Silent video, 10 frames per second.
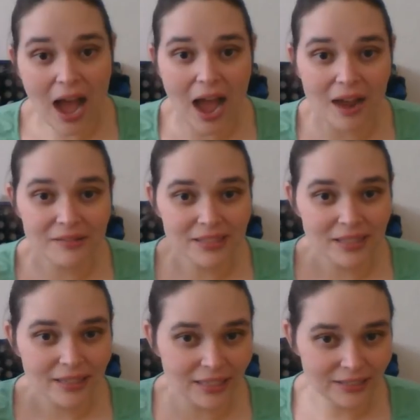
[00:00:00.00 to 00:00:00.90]
I was
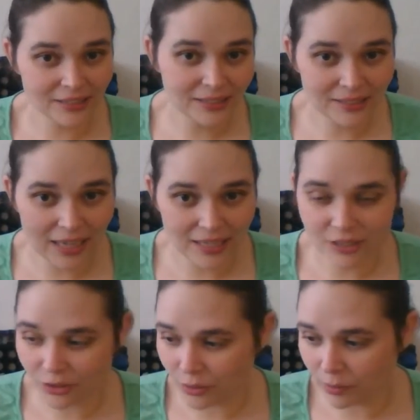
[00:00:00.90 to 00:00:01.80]
like, I just
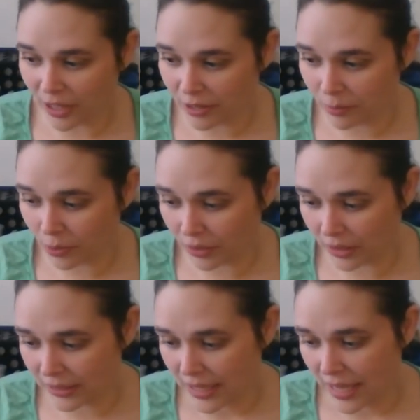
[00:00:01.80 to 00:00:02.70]
decided to bite the
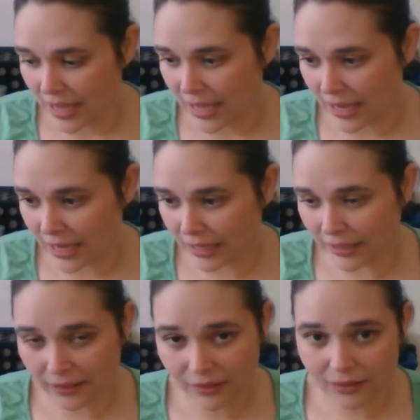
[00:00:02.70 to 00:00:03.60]
bullet and
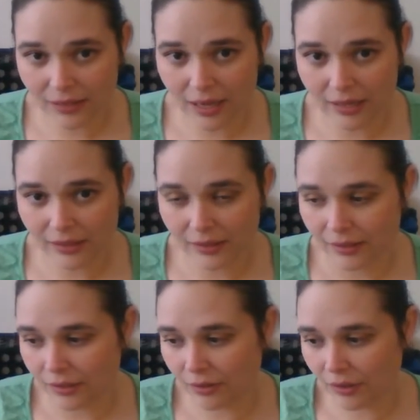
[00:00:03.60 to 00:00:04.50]
it looks like,
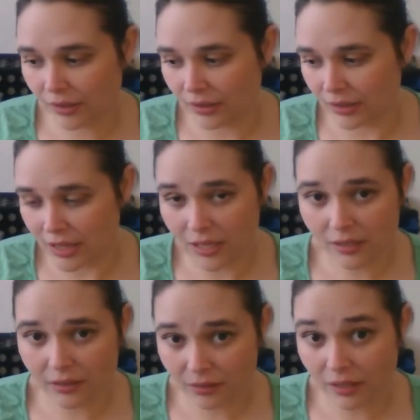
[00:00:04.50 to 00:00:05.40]
you know,
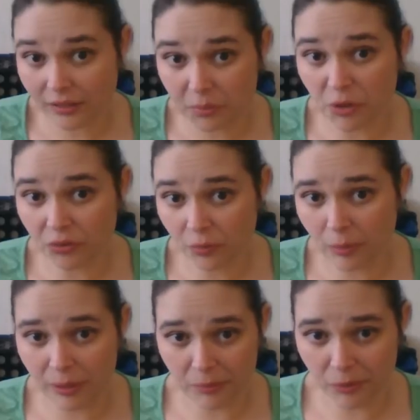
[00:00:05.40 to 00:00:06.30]
this looks like the most
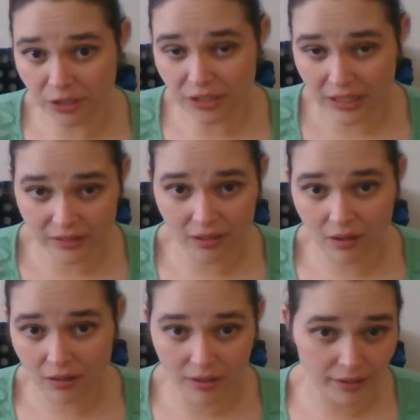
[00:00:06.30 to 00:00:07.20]
well-made brush I
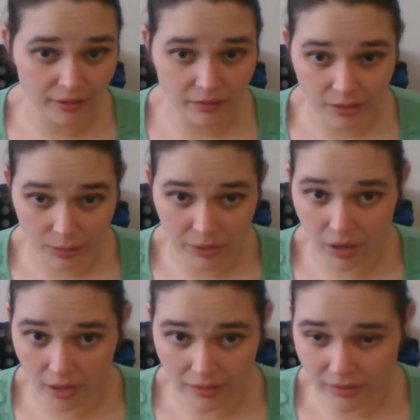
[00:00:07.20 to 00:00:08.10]
saw on there, to be
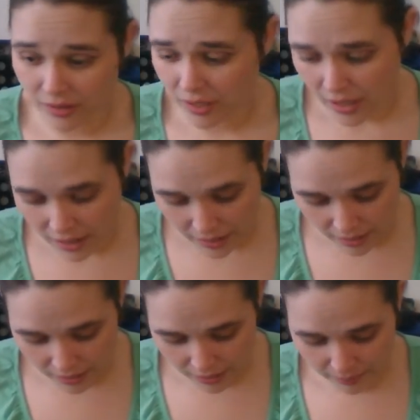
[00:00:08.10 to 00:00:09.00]
honest.
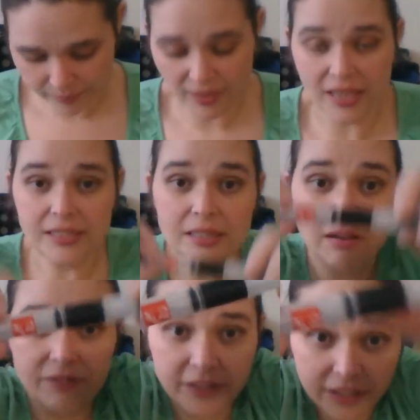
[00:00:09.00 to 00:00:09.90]
Um, it's
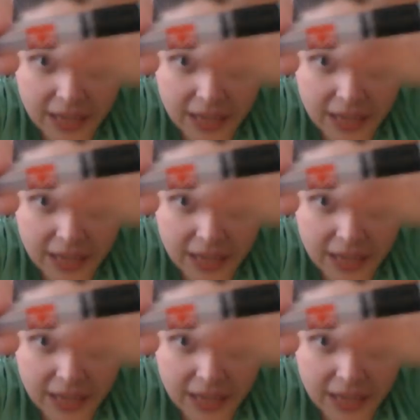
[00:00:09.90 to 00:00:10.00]
very